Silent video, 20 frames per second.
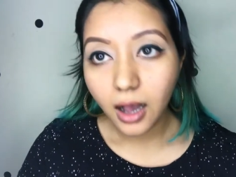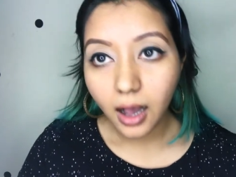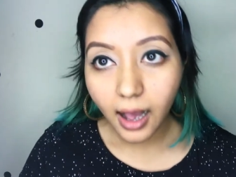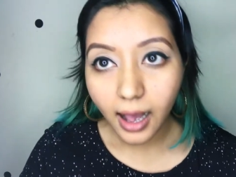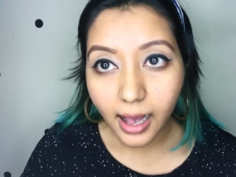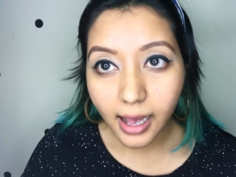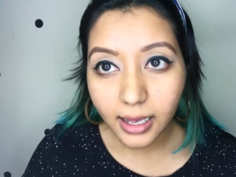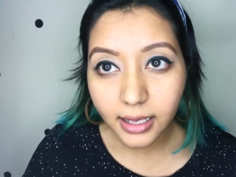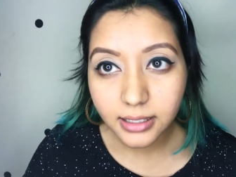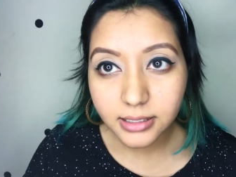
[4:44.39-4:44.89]

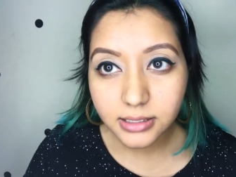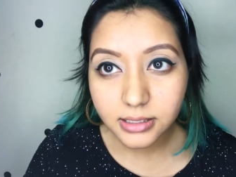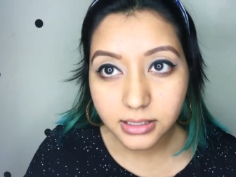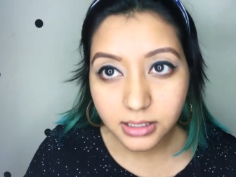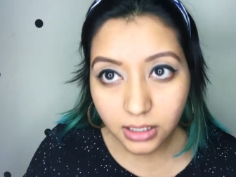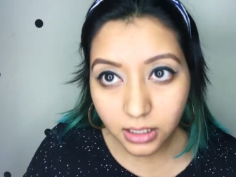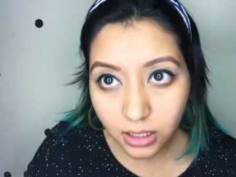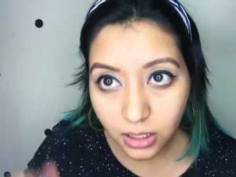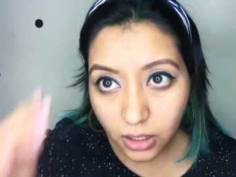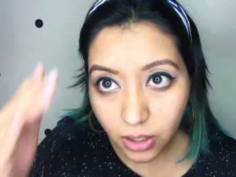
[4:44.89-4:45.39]
and
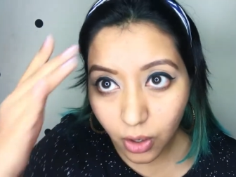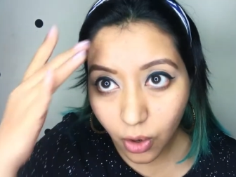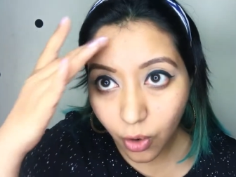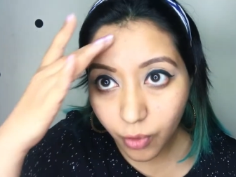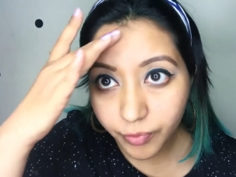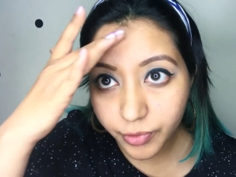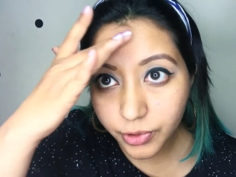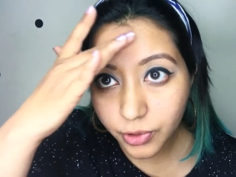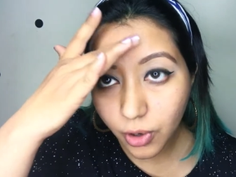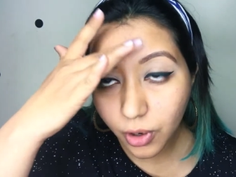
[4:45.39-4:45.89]
uh,
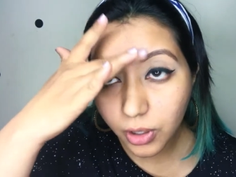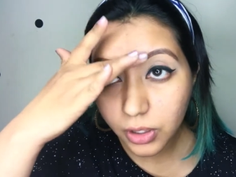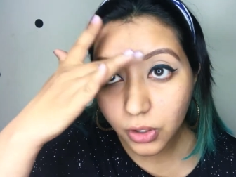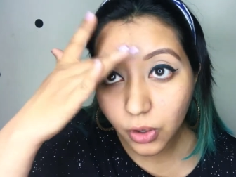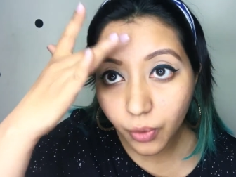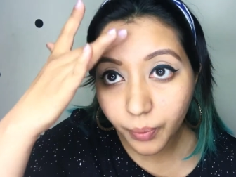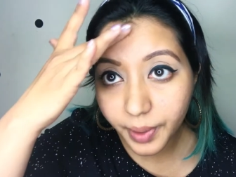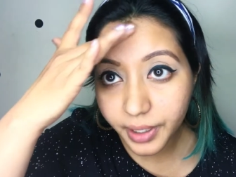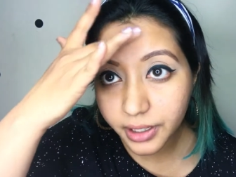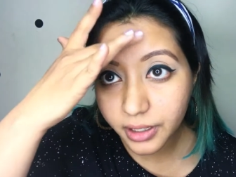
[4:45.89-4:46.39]
overall
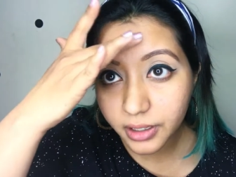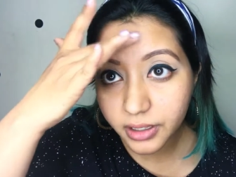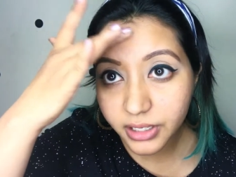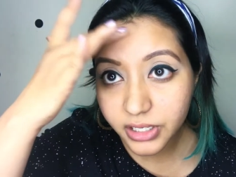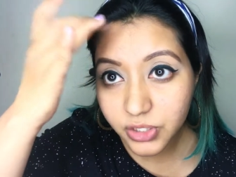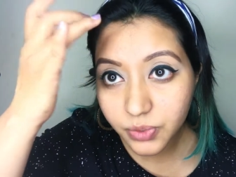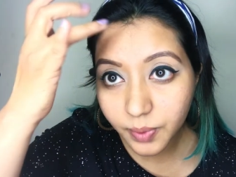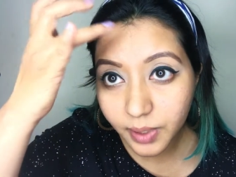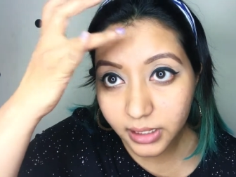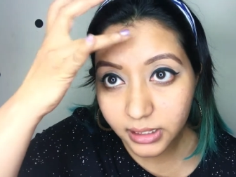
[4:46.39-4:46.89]
over here
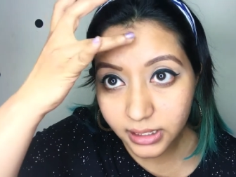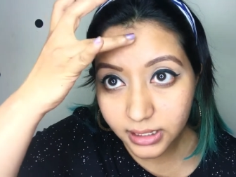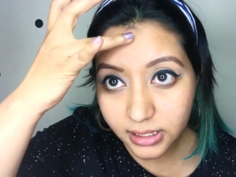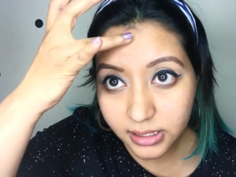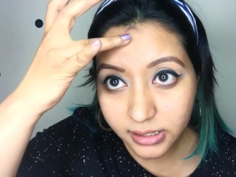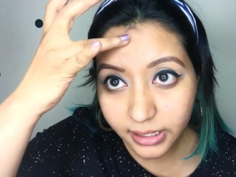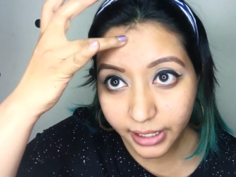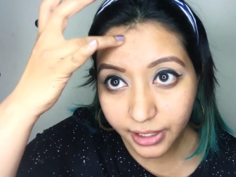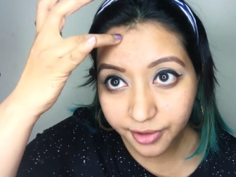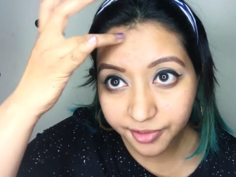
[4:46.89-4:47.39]
as well it
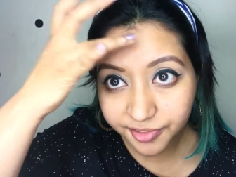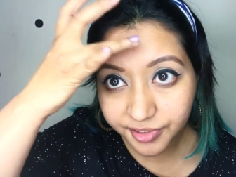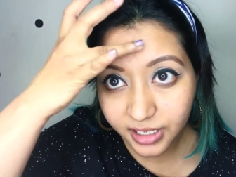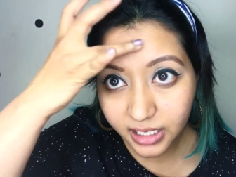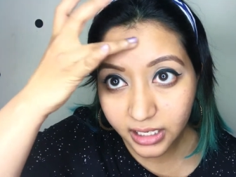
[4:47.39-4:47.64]
is kind of